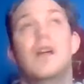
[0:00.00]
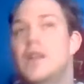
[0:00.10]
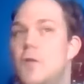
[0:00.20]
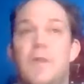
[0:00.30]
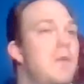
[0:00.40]

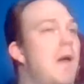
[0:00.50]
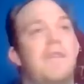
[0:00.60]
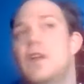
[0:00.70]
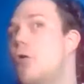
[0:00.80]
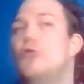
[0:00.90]
you think about
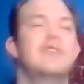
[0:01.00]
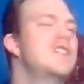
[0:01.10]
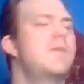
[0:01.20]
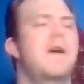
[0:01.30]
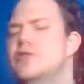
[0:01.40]
the
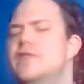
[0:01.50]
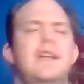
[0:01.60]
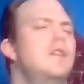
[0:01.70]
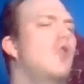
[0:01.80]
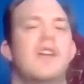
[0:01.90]
oldest special
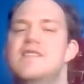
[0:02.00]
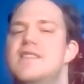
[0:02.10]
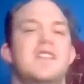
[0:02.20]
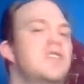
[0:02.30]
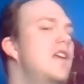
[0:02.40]
needs
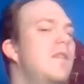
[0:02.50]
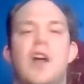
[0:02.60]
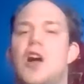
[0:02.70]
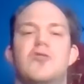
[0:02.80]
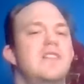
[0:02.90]
organization in the
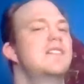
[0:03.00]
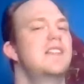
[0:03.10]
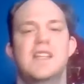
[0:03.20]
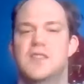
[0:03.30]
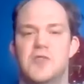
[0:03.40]
country is
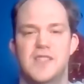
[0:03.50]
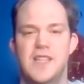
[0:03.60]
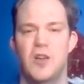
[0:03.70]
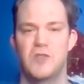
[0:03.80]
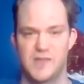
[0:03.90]
Easter
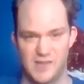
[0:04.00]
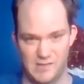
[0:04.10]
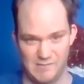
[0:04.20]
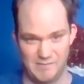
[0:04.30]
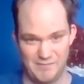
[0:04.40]
Seals,
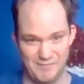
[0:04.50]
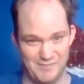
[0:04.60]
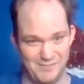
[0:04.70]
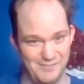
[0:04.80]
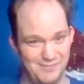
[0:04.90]

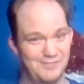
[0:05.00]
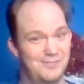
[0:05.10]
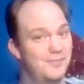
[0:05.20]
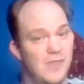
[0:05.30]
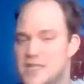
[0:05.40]

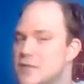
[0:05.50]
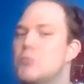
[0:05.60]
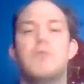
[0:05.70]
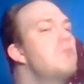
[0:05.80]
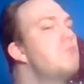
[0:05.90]
which is
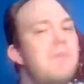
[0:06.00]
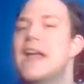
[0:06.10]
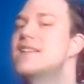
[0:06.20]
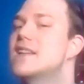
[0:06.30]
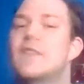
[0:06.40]

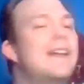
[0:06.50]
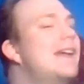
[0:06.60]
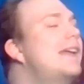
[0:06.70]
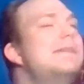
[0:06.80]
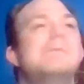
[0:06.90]

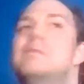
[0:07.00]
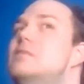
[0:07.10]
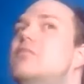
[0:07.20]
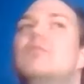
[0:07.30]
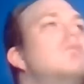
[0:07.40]
basically
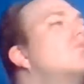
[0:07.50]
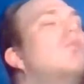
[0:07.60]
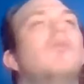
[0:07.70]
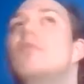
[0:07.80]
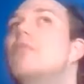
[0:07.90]

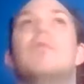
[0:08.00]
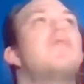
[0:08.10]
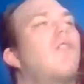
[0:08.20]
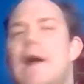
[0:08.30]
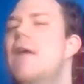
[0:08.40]

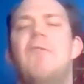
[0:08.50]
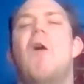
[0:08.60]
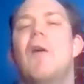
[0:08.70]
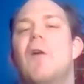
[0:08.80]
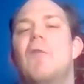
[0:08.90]
the
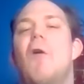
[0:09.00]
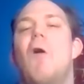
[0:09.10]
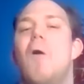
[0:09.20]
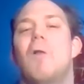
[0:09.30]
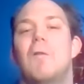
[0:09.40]
grandfather of
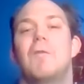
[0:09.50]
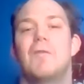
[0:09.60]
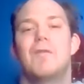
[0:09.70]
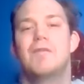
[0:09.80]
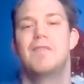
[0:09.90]
all of
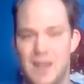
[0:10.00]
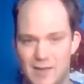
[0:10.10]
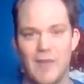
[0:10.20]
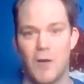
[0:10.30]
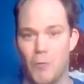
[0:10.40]
these
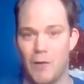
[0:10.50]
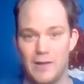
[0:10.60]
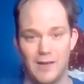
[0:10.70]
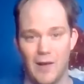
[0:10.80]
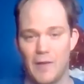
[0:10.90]
little ones,
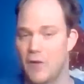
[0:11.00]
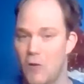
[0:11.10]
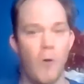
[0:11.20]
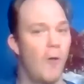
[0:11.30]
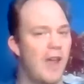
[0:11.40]
of
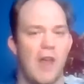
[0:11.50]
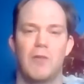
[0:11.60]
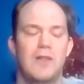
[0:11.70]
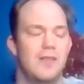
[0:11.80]
all the other.